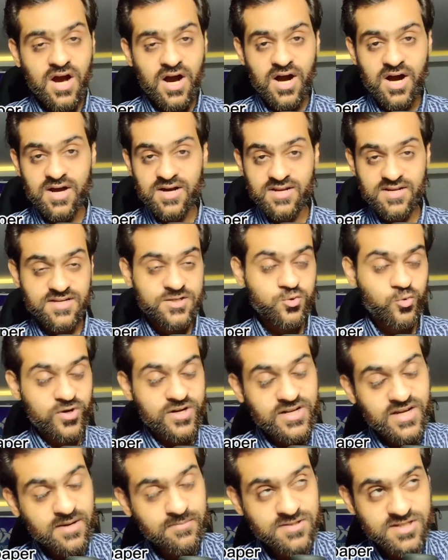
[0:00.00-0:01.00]

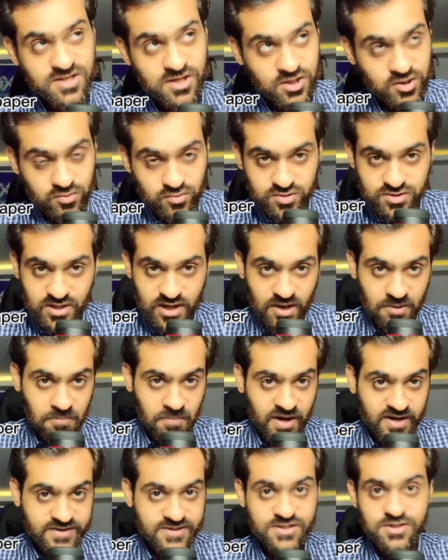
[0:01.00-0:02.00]
120 MCQs, I
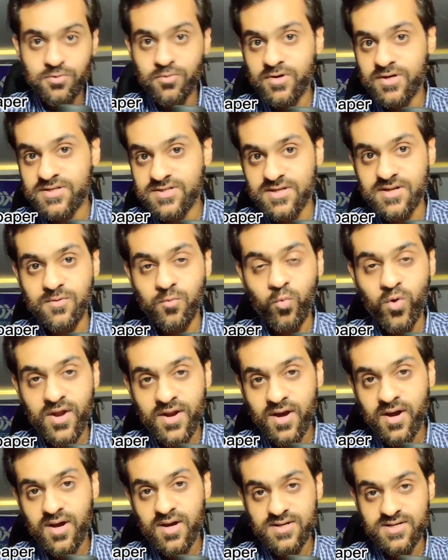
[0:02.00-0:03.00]
might do it in
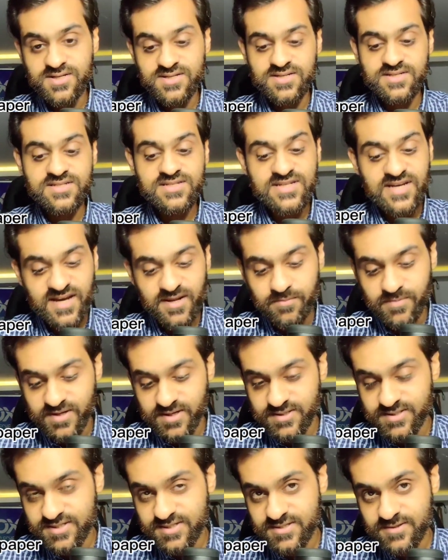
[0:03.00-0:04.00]
110
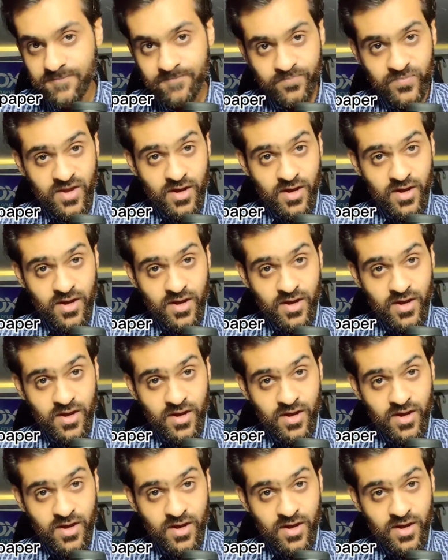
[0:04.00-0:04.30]
minutes.